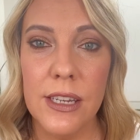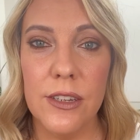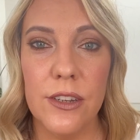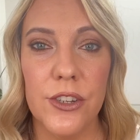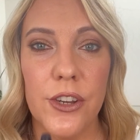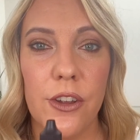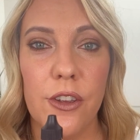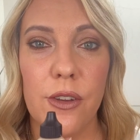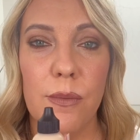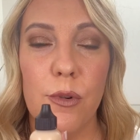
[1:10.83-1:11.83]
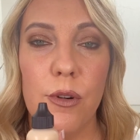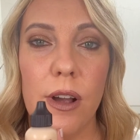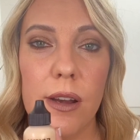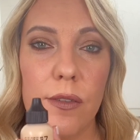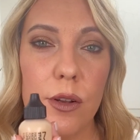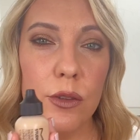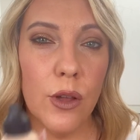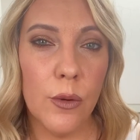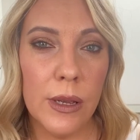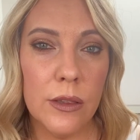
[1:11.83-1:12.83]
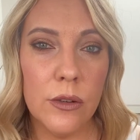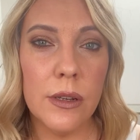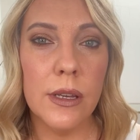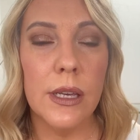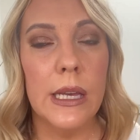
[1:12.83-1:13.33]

to show you a more kind of glowy look.